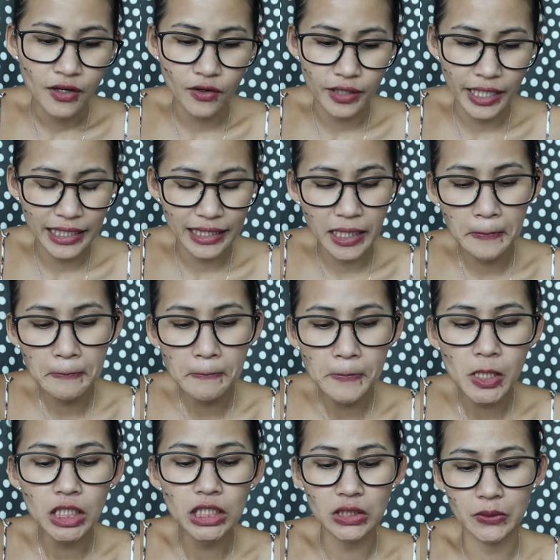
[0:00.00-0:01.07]
Alright,
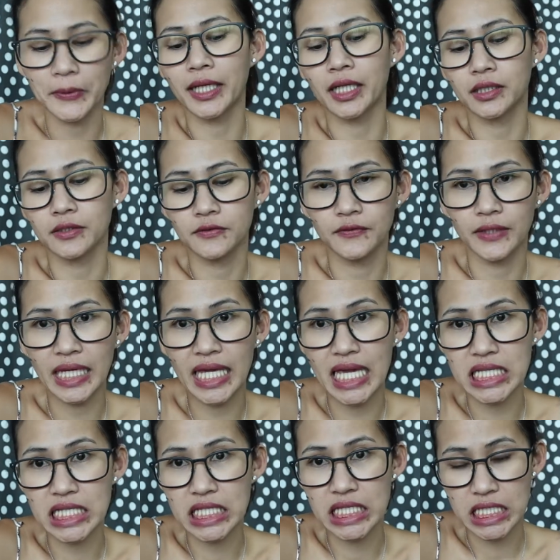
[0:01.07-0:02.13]
number 12,
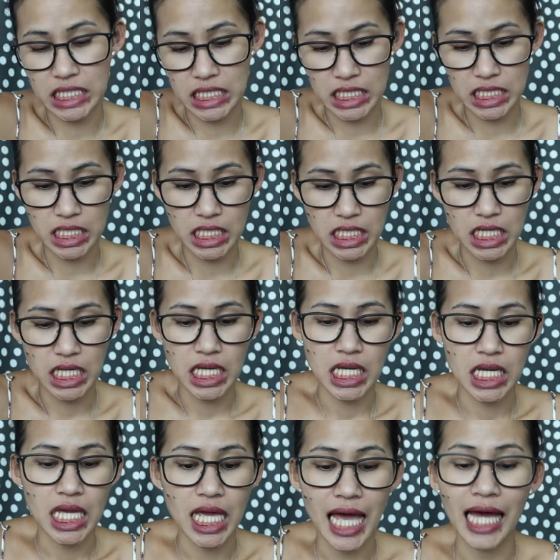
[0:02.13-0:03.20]
it's
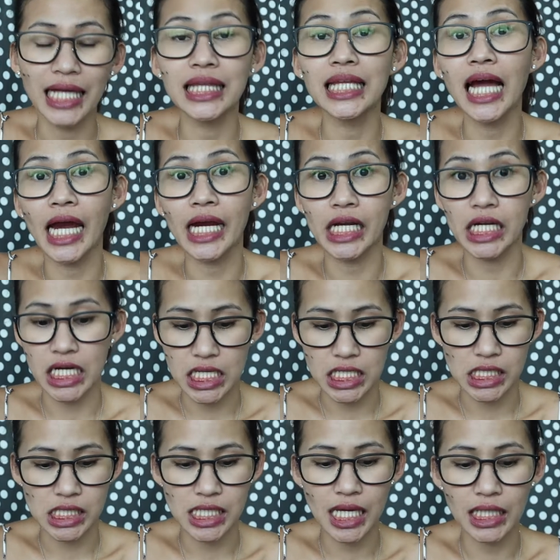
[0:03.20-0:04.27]
Ate
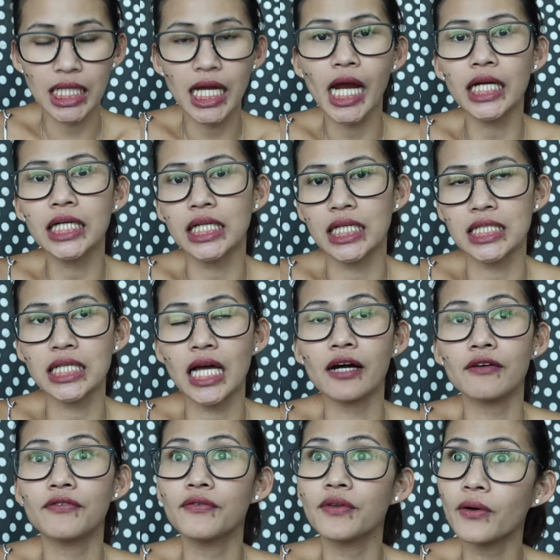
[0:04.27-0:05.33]
Iris. Ate Iris,
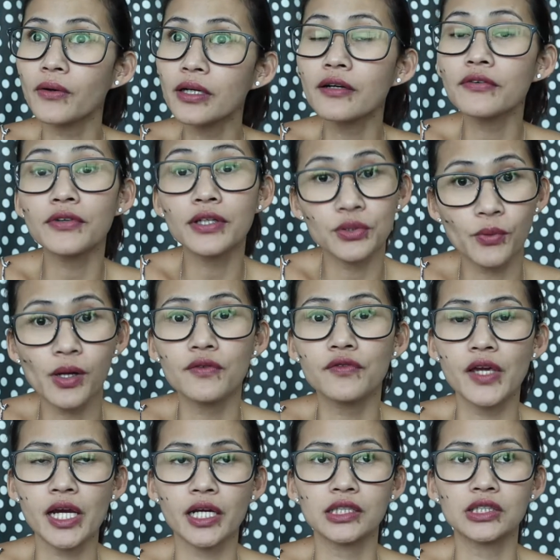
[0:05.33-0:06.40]
I've known her for 12
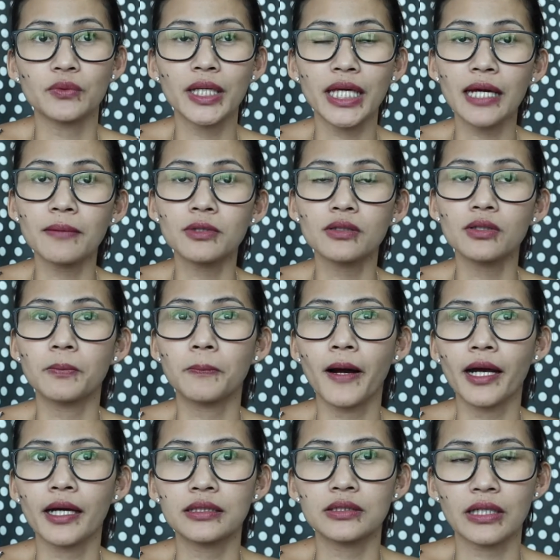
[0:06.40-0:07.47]
years. We came to
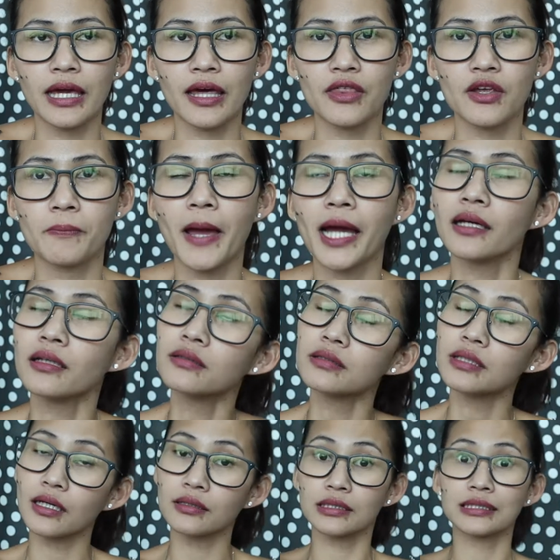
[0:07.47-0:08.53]
Dubai together back in
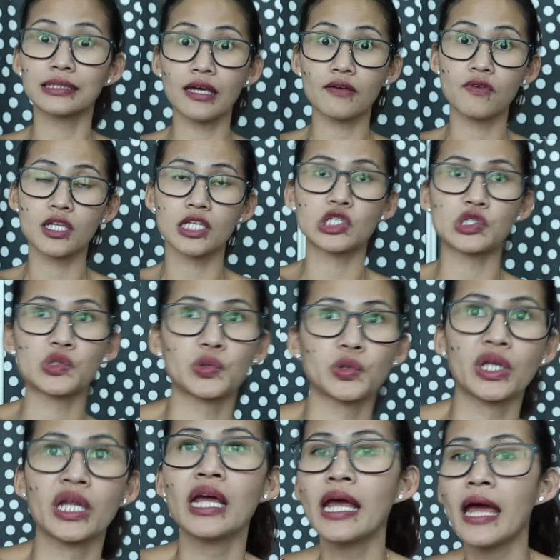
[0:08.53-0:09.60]
2007 in
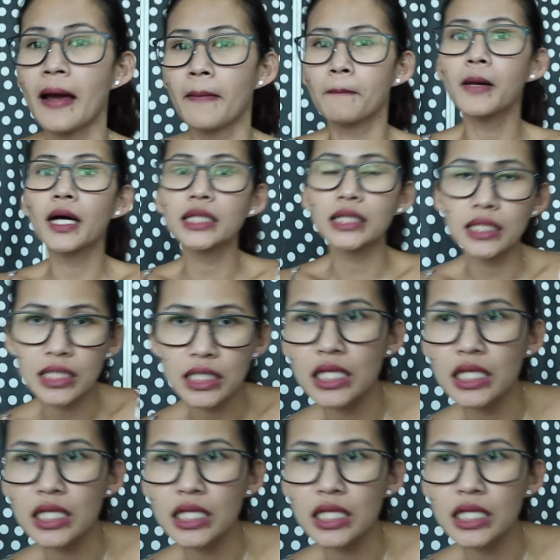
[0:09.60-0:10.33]
June. But